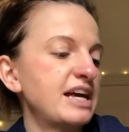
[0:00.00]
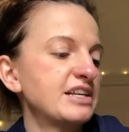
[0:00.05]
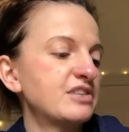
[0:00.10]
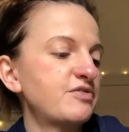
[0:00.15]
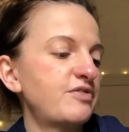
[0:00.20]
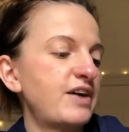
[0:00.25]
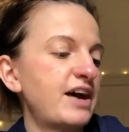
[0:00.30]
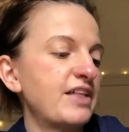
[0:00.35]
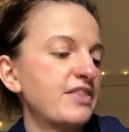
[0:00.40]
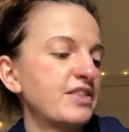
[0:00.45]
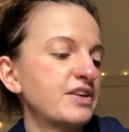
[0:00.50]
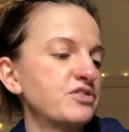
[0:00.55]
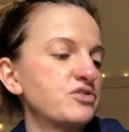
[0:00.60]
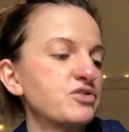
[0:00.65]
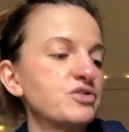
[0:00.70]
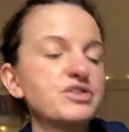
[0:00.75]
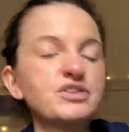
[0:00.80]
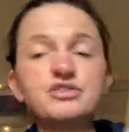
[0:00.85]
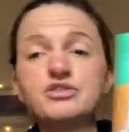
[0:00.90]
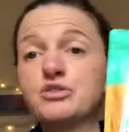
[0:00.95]
less fat than
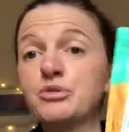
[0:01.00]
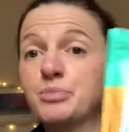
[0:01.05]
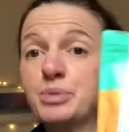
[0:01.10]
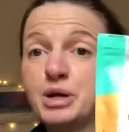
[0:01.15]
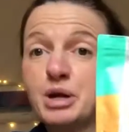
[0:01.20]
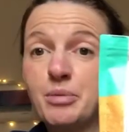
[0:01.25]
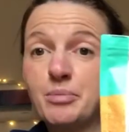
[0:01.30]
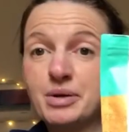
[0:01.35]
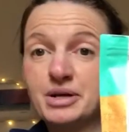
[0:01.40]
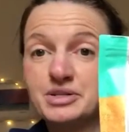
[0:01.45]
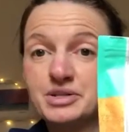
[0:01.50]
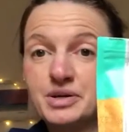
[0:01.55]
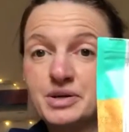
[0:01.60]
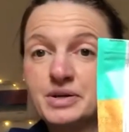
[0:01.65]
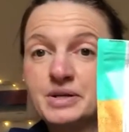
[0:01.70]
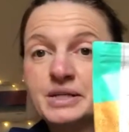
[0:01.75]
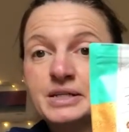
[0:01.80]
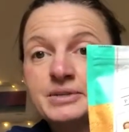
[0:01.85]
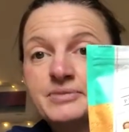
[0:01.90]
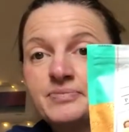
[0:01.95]
traditional peanut
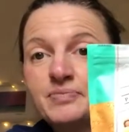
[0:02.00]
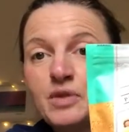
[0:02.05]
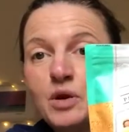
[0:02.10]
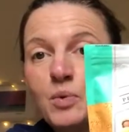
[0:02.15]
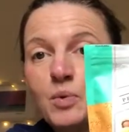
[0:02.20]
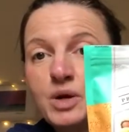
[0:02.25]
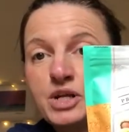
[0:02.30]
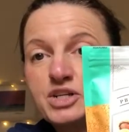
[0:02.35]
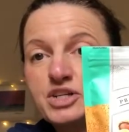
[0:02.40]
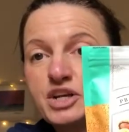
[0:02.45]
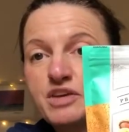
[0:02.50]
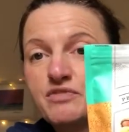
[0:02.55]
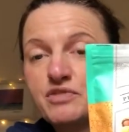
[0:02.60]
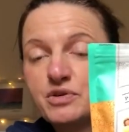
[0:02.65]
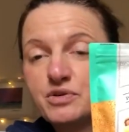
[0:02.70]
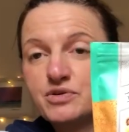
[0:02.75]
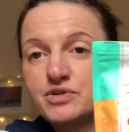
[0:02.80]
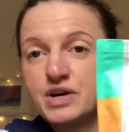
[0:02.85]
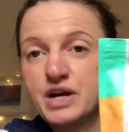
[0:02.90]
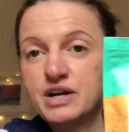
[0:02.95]
butter, which if
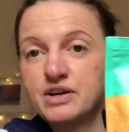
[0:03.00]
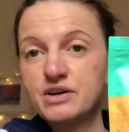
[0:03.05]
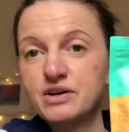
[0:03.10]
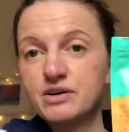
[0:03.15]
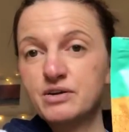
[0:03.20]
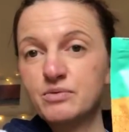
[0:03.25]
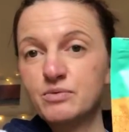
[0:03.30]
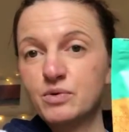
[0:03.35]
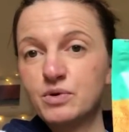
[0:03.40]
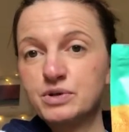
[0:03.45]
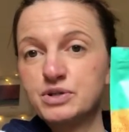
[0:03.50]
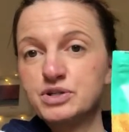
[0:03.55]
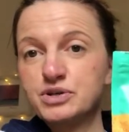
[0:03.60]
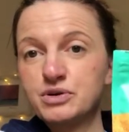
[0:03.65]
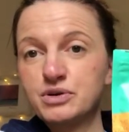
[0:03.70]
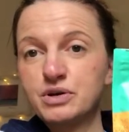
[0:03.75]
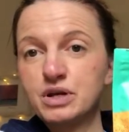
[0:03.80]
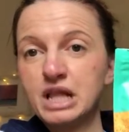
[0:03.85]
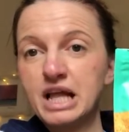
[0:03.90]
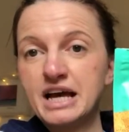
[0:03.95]
you're trying to watch
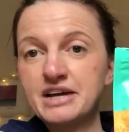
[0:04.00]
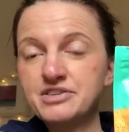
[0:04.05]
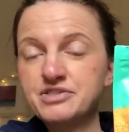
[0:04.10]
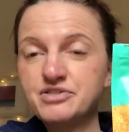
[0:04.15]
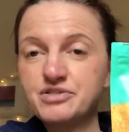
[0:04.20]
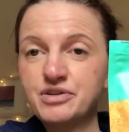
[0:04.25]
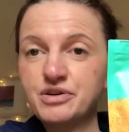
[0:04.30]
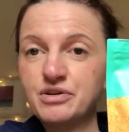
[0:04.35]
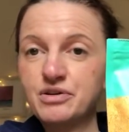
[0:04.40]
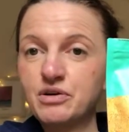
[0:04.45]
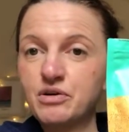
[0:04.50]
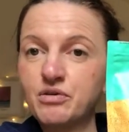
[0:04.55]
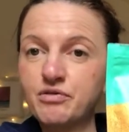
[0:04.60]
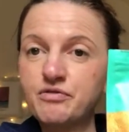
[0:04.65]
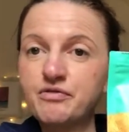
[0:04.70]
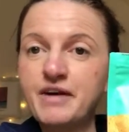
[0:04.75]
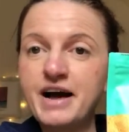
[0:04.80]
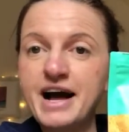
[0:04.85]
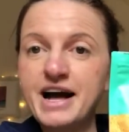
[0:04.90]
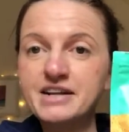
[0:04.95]
your cholesterol or
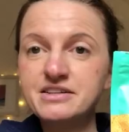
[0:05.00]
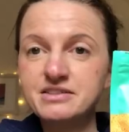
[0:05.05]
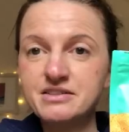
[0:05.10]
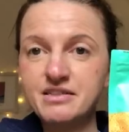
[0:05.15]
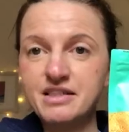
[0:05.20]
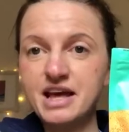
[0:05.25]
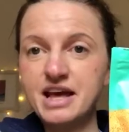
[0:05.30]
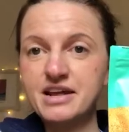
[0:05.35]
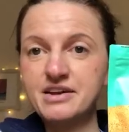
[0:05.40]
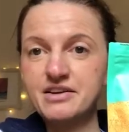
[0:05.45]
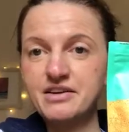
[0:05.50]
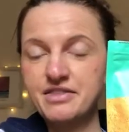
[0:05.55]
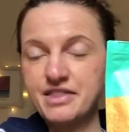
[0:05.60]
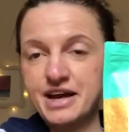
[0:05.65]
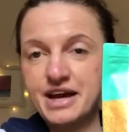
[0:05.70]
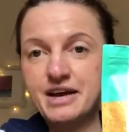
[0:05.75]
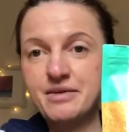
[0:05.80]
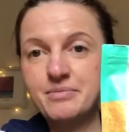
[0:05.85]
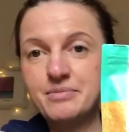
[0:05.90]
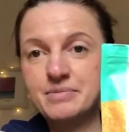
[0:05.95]
fat, then
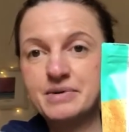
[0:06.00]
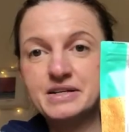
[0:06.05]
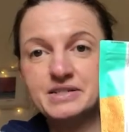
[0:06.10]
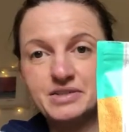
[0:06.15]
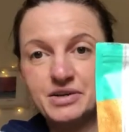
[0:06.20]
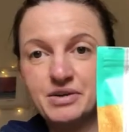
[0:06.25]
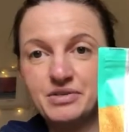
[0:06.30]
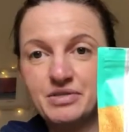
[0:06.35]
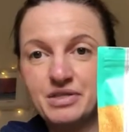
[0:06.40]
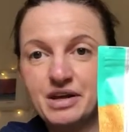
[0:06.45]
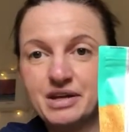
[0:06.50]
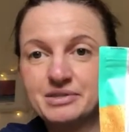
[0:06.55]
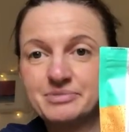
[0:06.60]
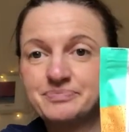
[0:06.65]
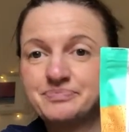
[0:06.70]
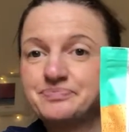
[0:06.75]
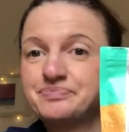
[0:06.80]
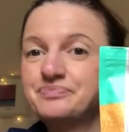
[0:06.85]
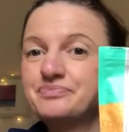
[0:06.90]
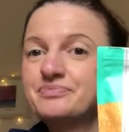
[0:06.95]
that is a good thing.
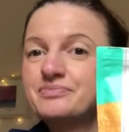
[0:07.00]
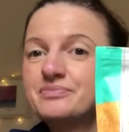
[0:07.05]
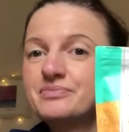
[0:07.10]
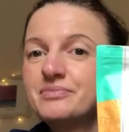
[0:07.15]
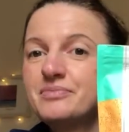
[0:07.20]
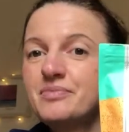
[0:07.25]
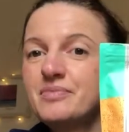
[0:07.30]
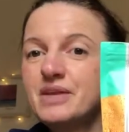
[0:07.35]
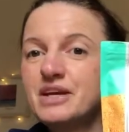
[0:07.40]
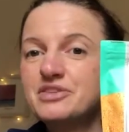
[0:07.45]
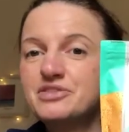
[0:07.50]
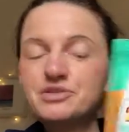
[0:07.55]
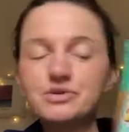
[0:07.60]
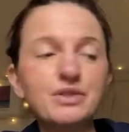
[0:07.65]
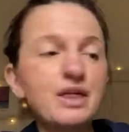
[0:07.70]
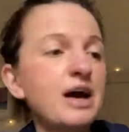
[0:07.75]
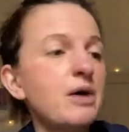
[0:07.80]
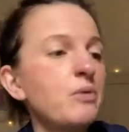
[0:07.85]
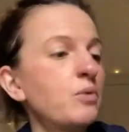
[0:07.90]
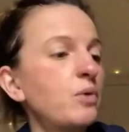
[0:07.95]

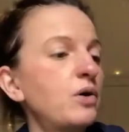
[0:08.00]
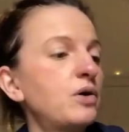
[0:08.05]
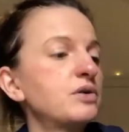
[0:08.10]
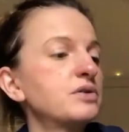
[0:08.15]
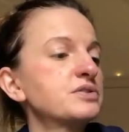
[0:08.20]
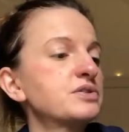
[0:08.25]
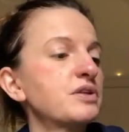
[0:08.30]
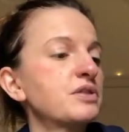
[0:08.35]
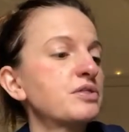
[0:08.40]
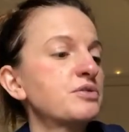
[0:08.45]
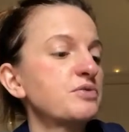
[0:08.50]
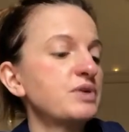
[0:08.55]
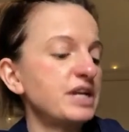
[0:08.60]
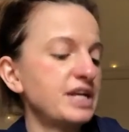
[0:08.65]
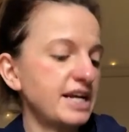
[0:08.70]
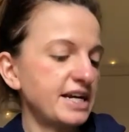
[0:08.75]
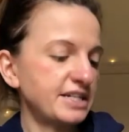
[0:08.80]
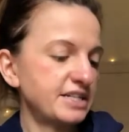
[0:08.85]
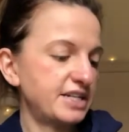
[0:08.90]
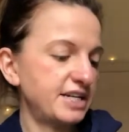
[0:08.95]
So that was
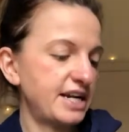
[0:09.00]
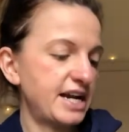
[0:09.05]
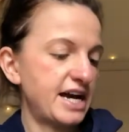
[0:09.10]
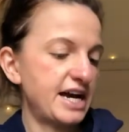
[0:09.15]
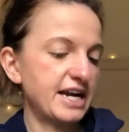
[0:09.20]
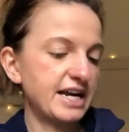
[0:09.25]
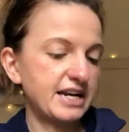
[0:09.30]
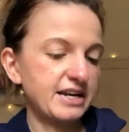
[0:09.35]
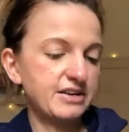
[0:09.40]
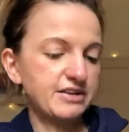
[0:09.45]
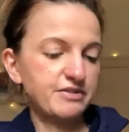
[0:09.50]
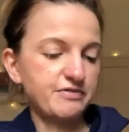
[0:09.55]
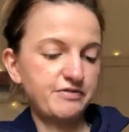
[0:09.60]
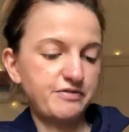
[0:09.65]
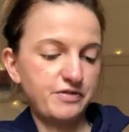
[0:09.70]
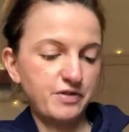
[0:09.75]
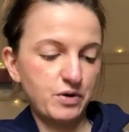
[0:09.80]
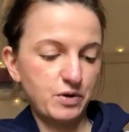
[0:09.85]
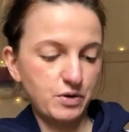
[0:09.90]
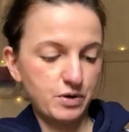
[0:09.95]
$3.99
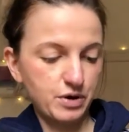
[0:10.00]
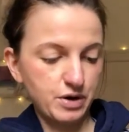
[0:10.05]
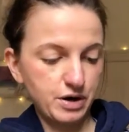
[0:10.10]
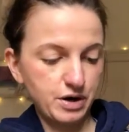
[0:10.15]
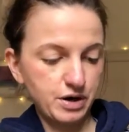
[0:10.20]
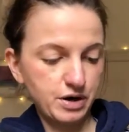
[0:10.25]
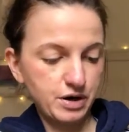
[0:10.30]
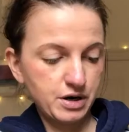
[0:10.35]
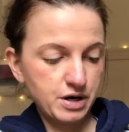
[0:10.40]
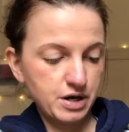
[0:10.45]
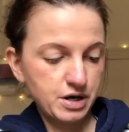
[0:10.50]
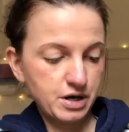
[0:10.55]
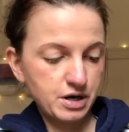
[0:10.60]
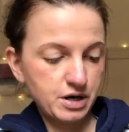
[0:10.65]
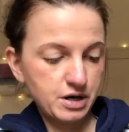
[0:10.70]
for